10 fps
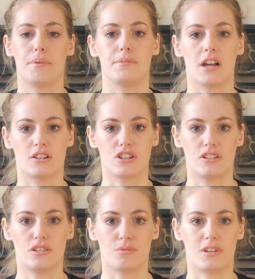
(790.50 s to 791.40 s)

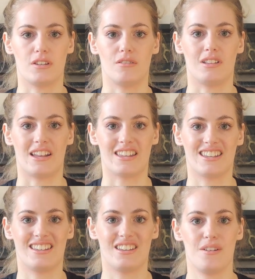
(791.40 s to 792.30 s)
abductions where you
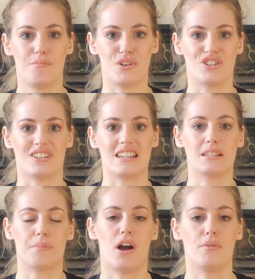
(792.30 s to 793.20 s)
push your knees
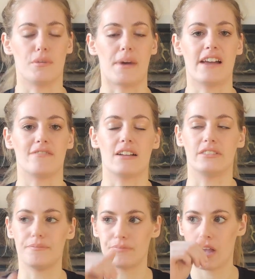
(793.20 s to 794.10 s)
apart with a band around
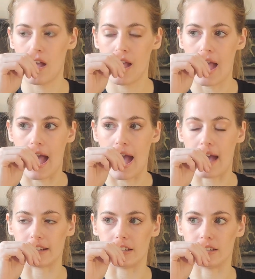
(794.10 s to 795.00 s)
them,
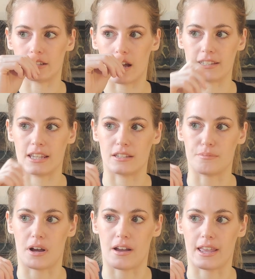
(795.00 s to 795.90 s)
and I did
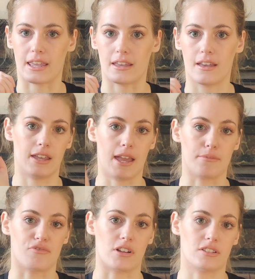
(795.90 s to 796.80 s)
my hip
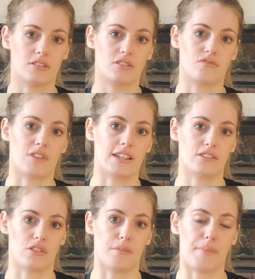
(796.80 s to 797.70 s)
thrusts
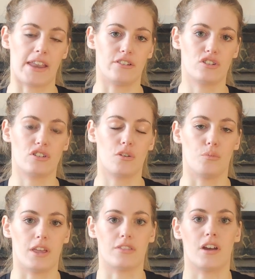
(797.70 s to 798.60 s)
raised on the bench
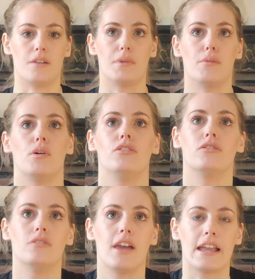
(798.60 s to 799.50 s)
with I'm
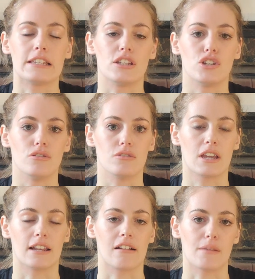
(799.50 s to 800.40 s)
on 82
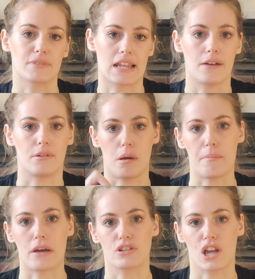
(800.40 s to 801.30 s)
kilograms now and I'm
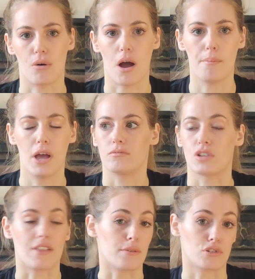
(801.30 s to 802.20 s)
about to go up.
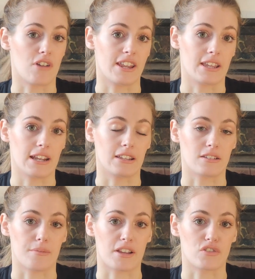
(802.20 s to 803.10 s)
So that was great, getting
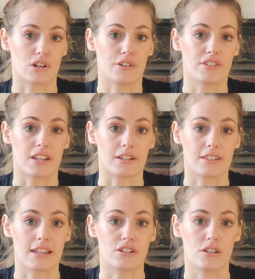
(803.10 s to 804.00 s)
some extra glutes in because
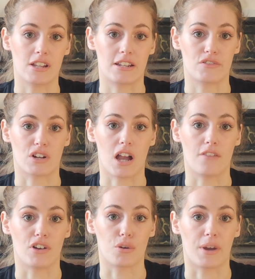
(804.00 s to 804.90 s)
they do tend to
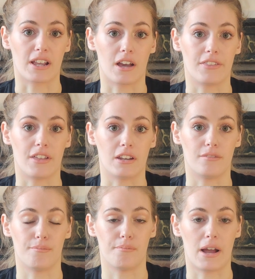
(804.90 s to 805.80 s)
recover quicker
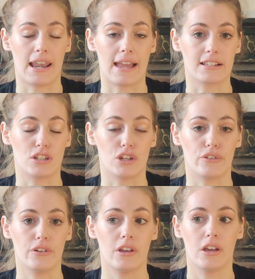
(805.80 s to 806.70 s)
than my legs
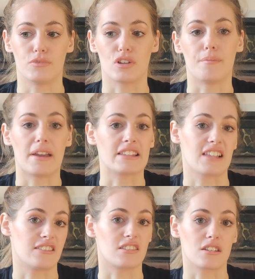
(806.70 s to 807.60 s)
do, so it makes
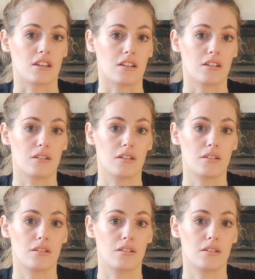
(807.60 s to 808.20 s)
sense to